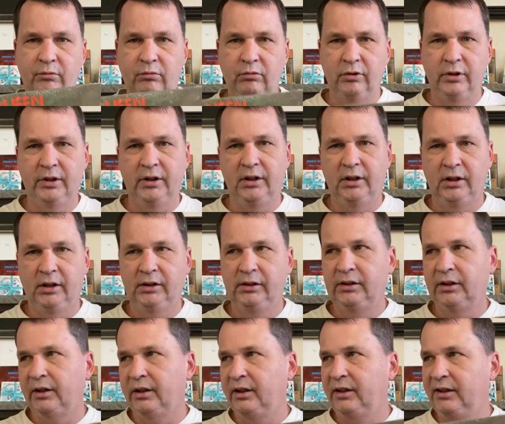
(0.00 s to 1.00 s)

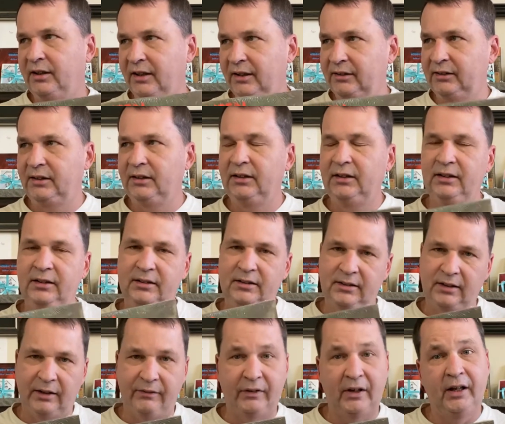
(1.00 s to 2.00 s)
World. I get
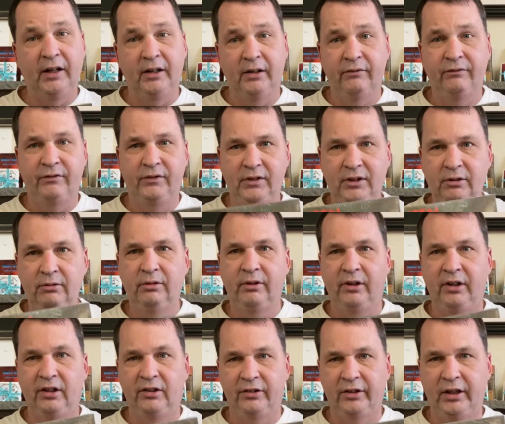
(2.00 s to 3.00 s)
these. I've had a few of
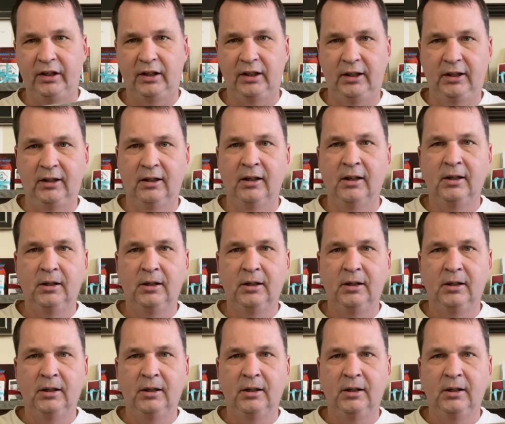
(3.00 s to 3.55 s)
these lately,